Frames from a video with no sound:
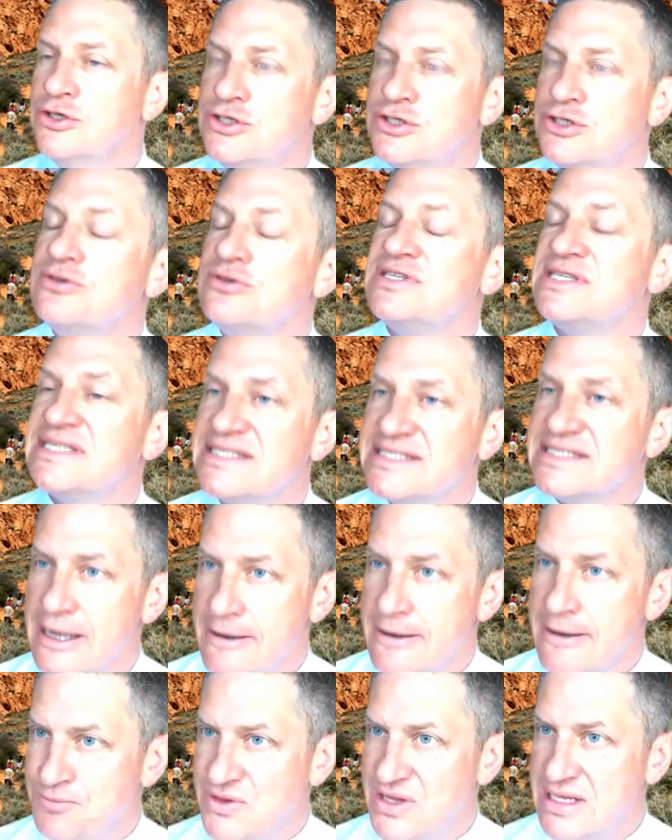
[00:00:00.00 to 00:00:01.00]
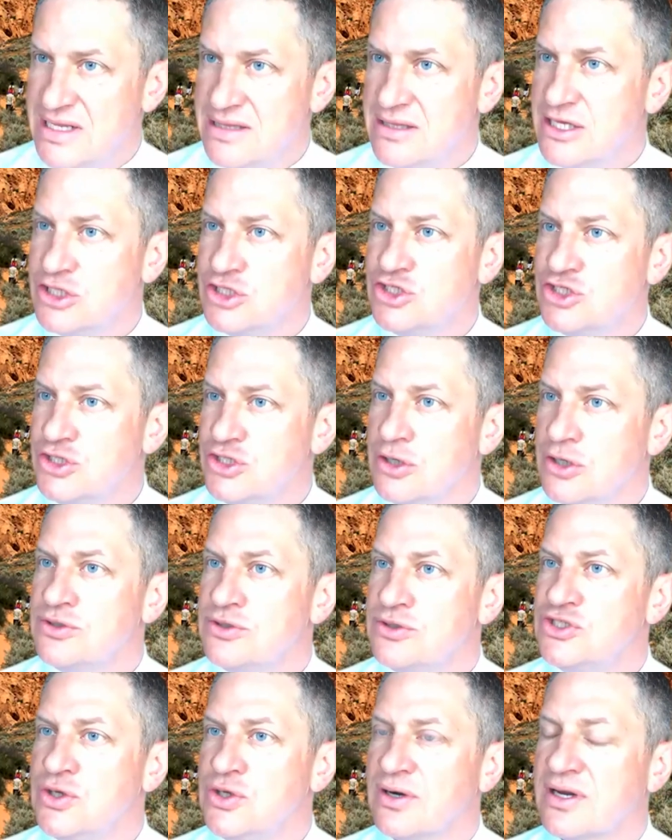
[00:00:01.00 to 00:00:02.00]
do something that
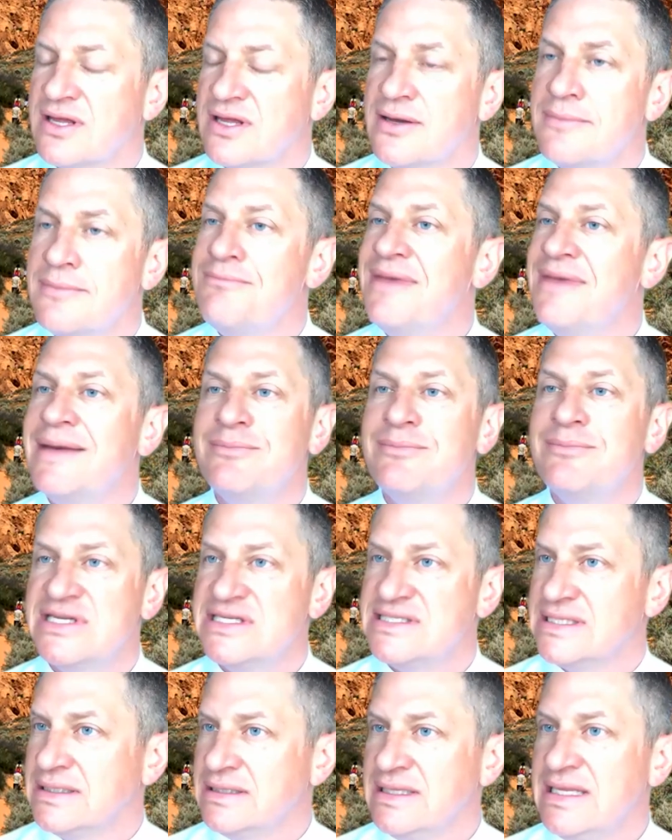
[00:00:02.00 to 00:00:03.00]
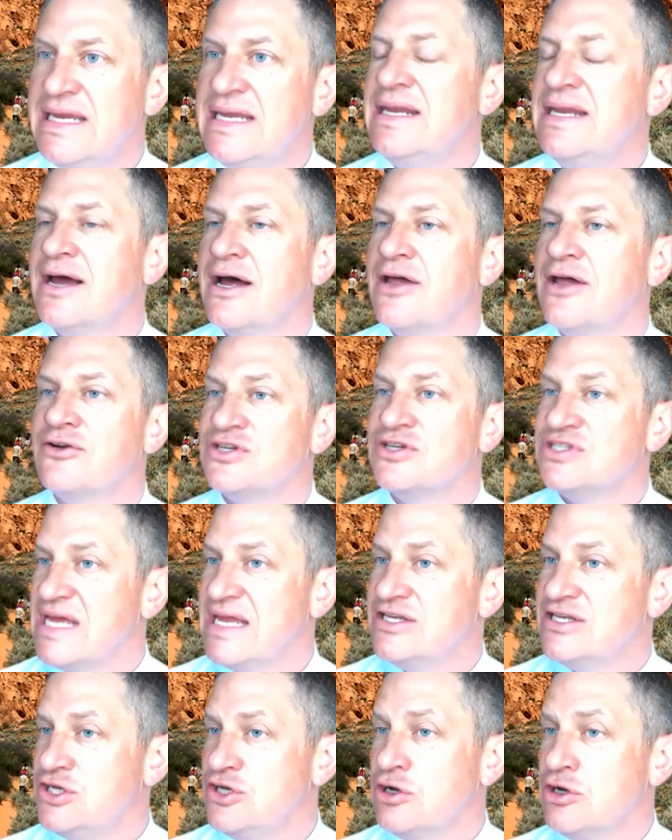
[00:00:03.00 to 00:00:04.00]
shows your commitment to leading others
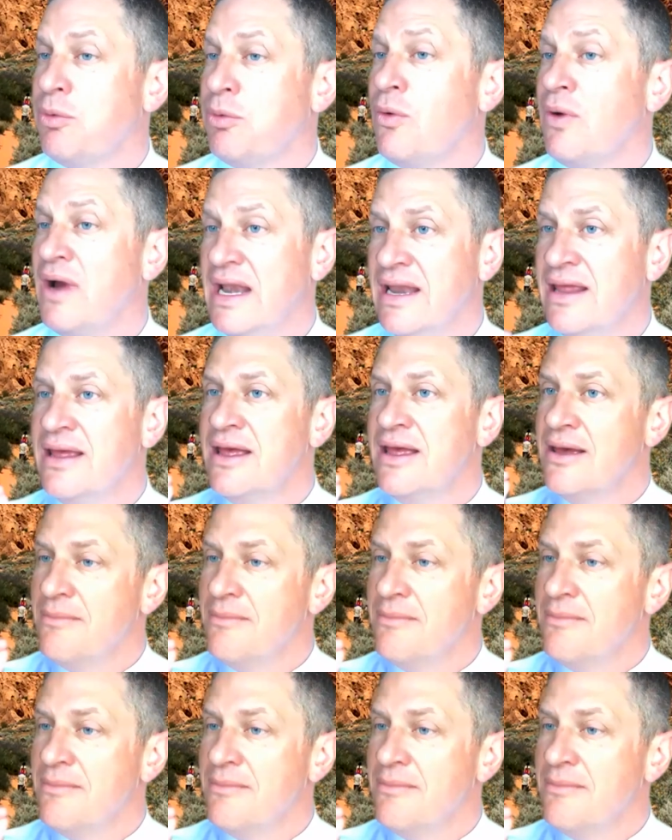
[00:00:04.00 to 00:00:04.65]
and to your point,